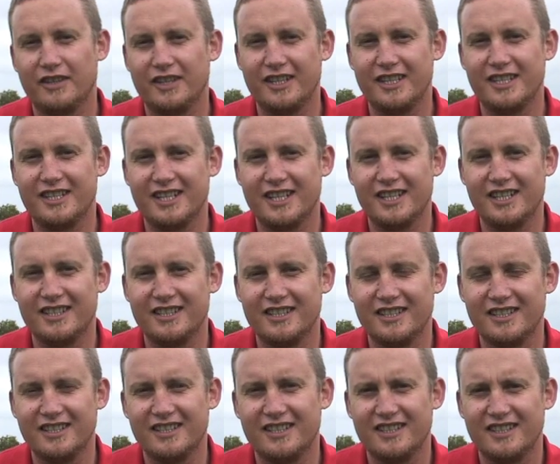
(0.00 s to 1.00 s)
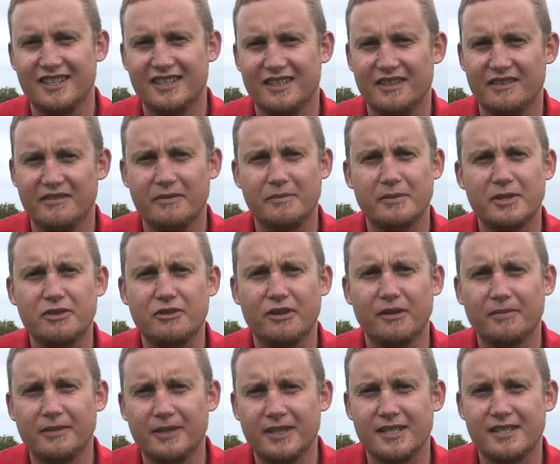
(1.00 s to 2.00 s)
on indeed.
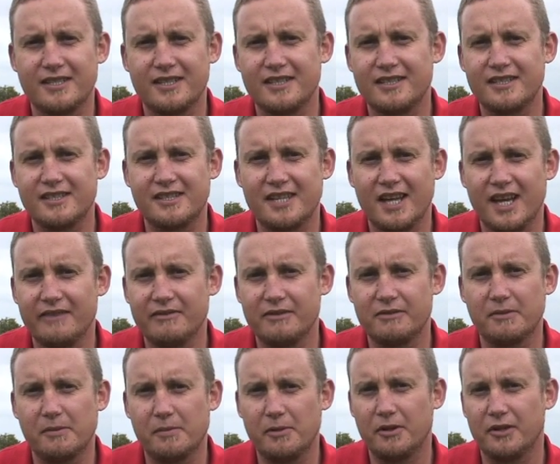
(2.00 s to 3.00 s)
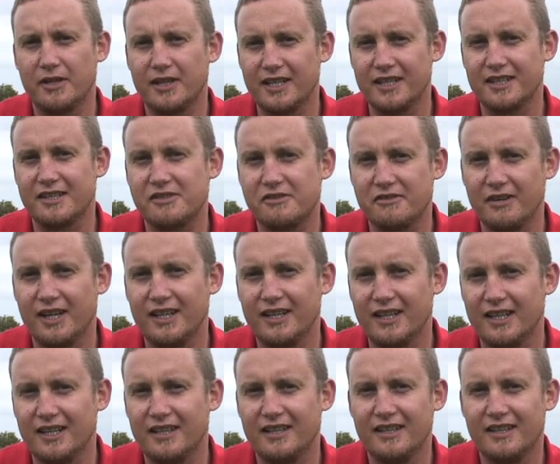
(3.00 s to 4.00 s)
Metropolis, this is David reporting in
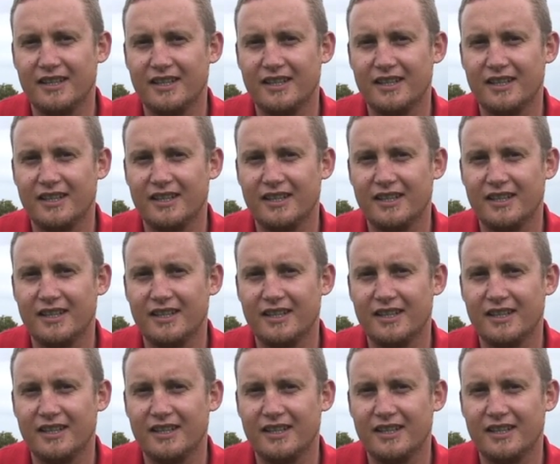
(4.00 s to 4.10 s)
Australia.